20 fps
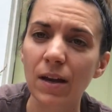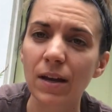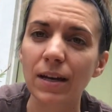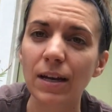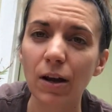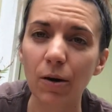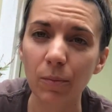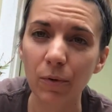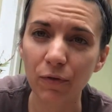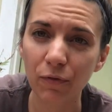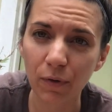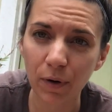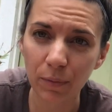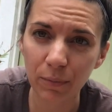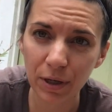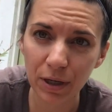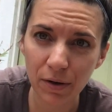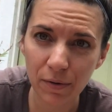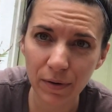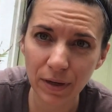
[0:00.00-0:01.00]
Now before
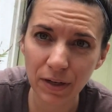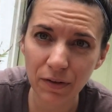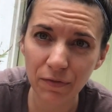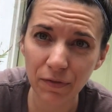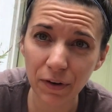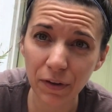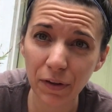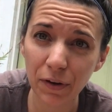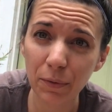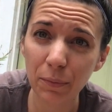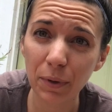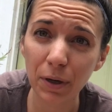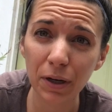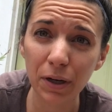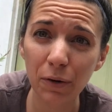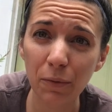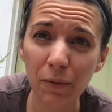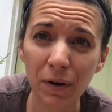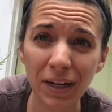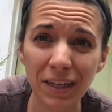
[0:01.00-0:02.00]
we go any further, we're going
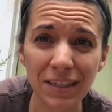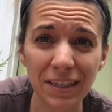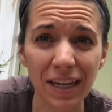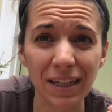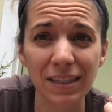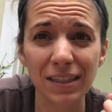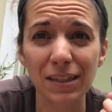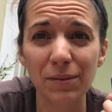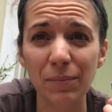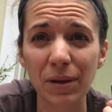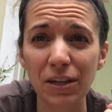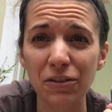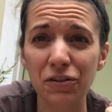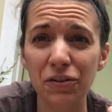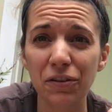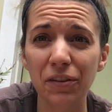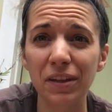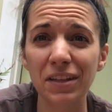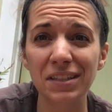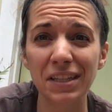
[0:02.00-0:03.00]
to want to test and make
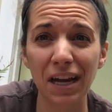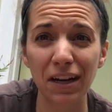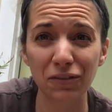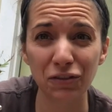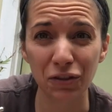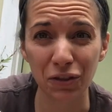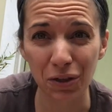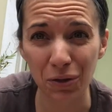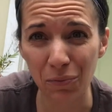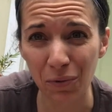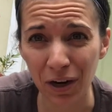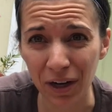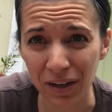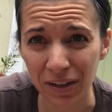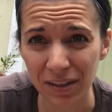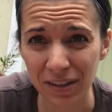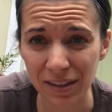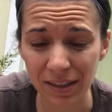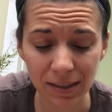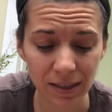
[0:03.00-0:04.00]
sure this actually
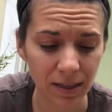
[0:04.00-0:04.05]
works.